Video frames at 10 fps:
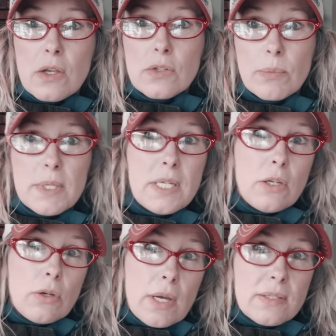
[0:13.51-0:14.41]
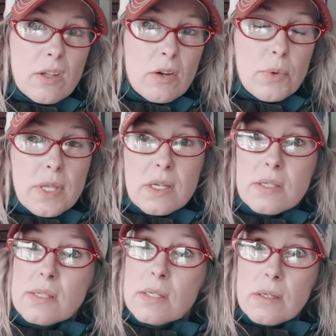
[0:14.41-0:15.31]
So I'm going to take you guys along with
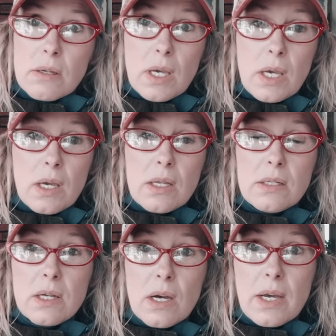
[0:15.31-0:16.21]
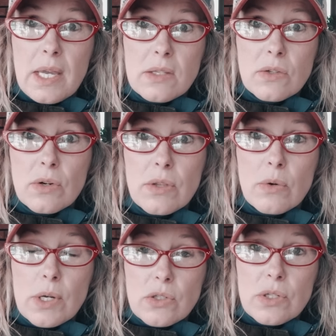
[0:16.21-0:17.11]
us and uh, answer the
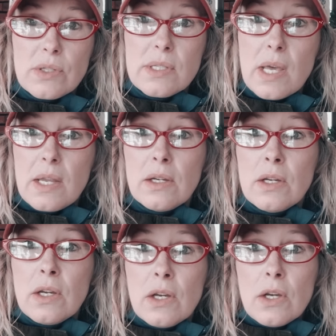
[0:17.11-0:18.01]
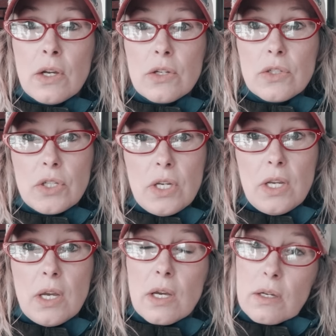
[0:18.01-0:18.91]
questions that she